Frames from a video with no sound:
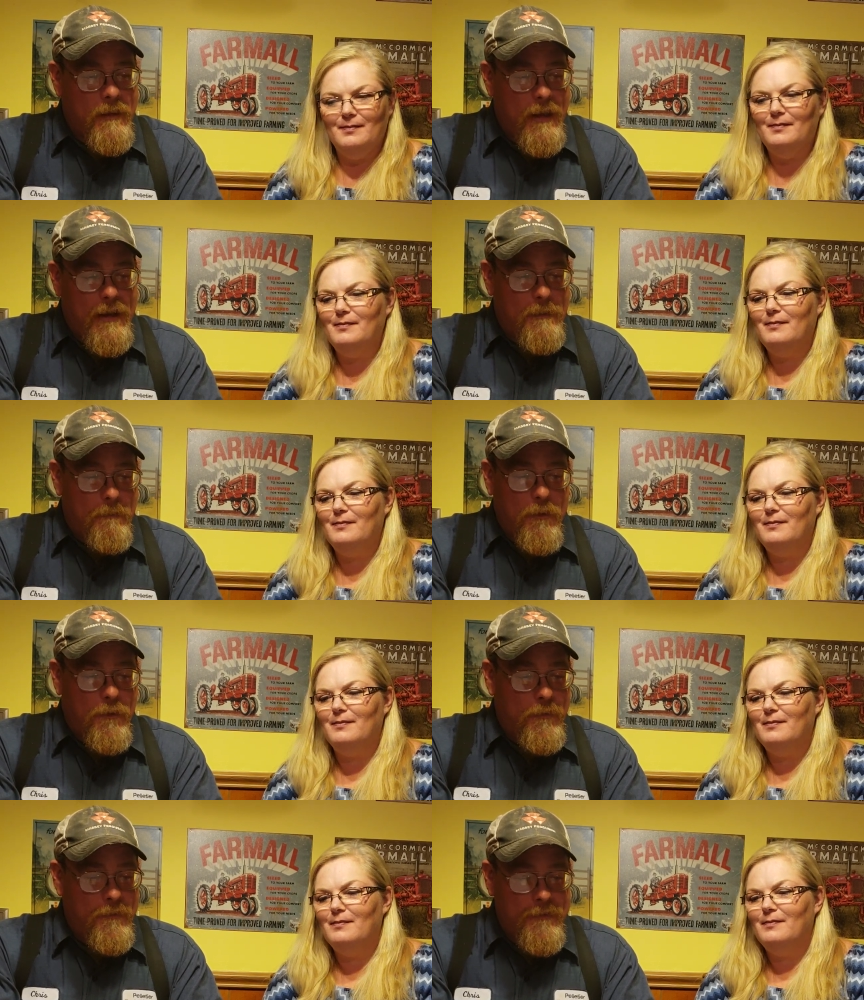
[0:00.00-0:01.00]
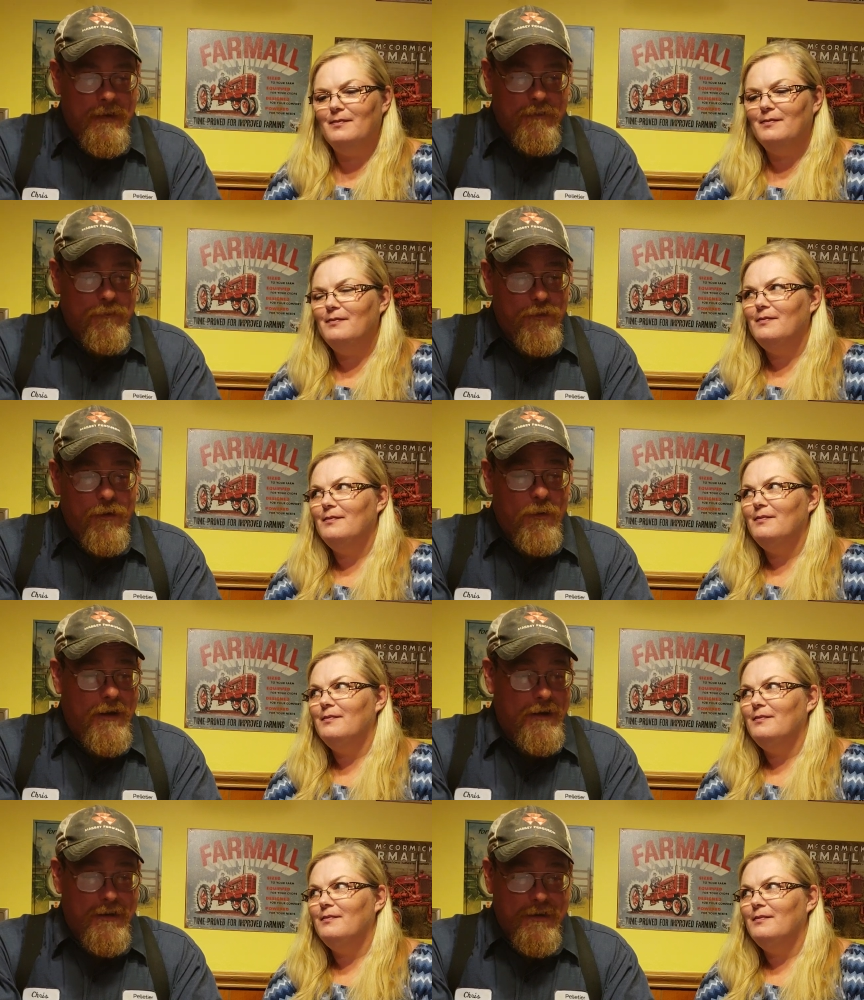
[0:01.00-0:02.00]
Speaker 1: Ambo, have no
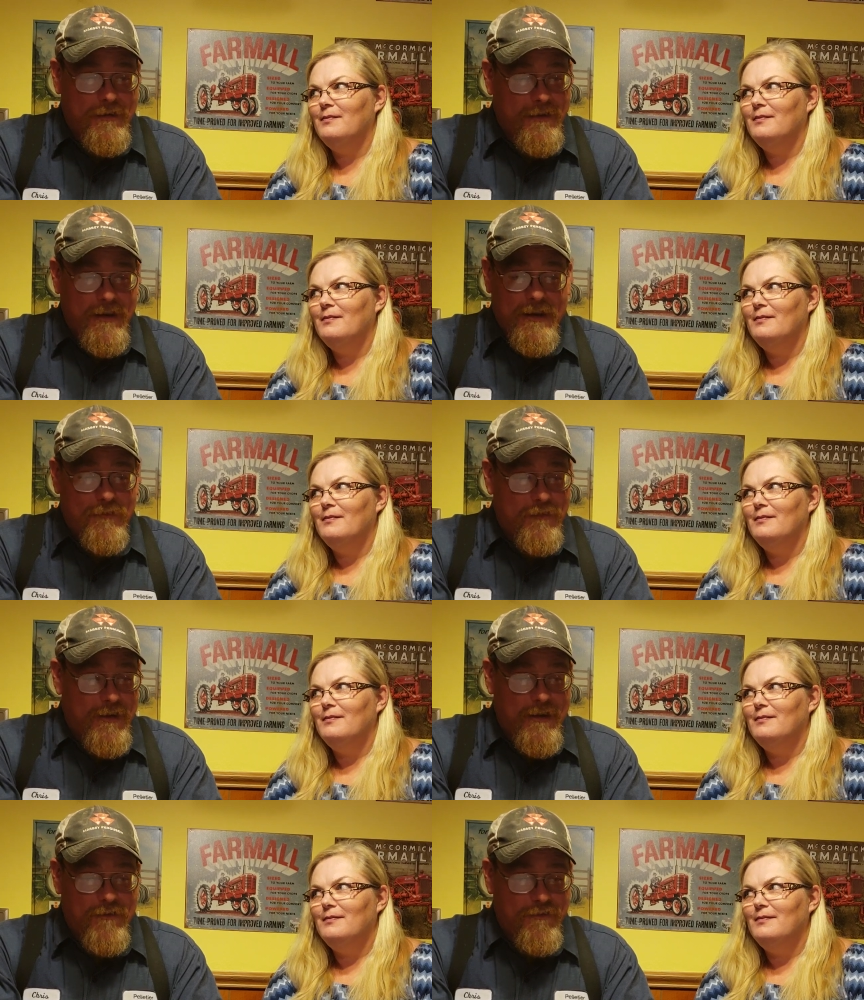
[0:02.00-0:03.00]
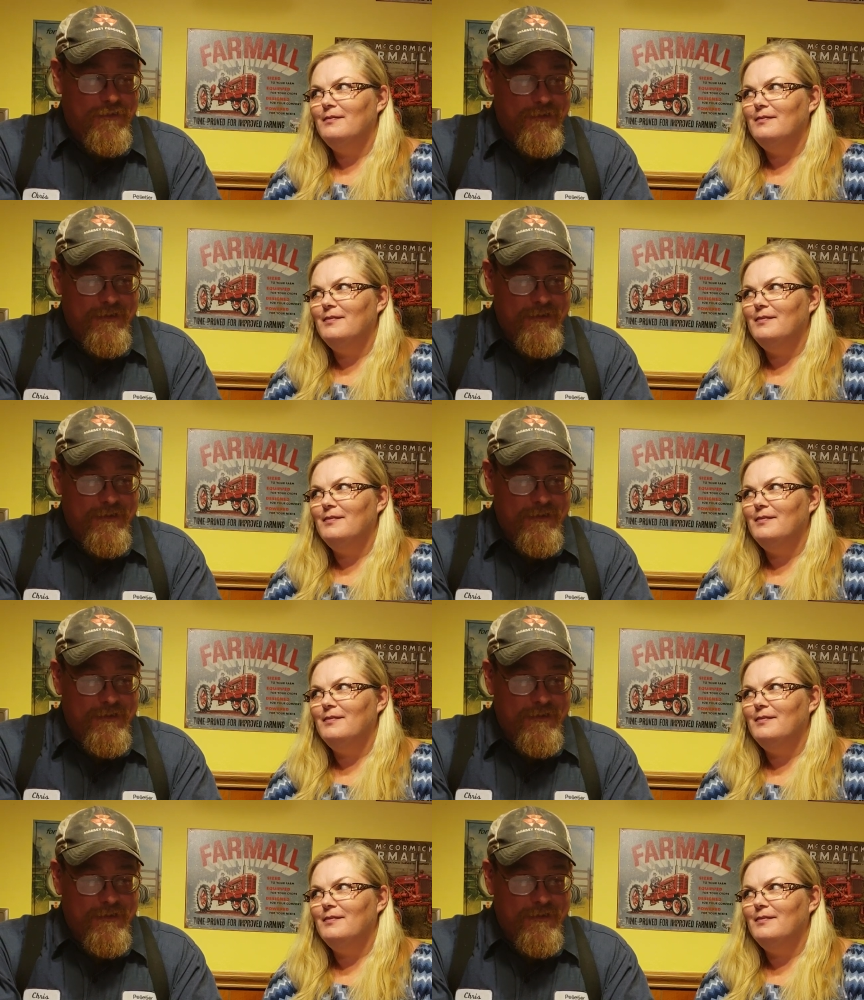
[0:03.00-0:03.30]
idea. Can't even guess.